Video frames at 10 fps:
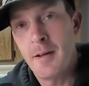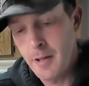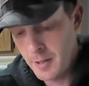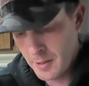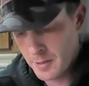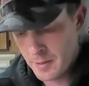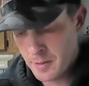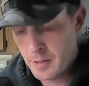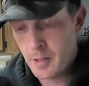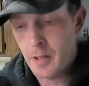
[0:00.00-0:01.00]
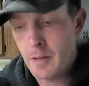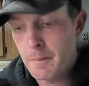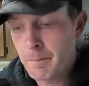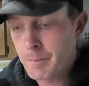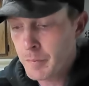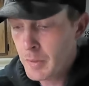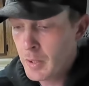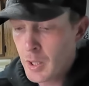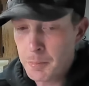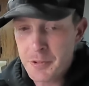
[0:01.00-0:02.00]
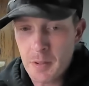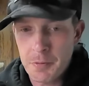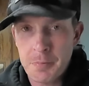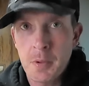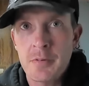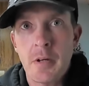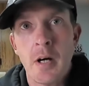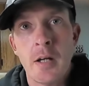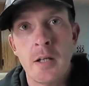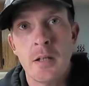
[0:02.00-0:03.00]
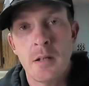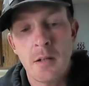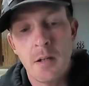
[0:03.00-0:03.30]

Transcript: And a couple tablespoons of honey,